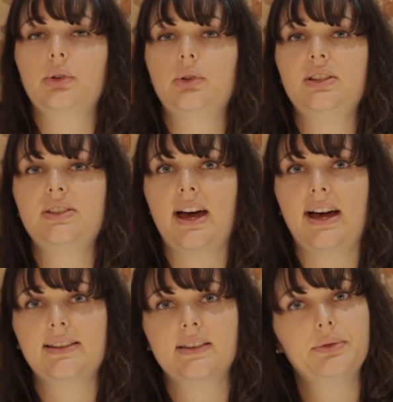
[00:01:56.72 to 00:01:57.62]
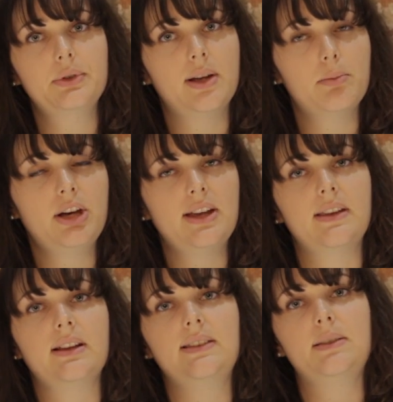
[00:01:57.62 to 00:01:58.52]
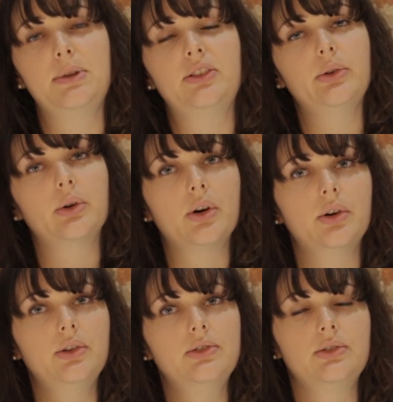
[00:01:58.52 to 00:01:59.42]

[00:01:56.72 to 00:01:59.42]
you need to add a cell phone number and they'll SMS you a code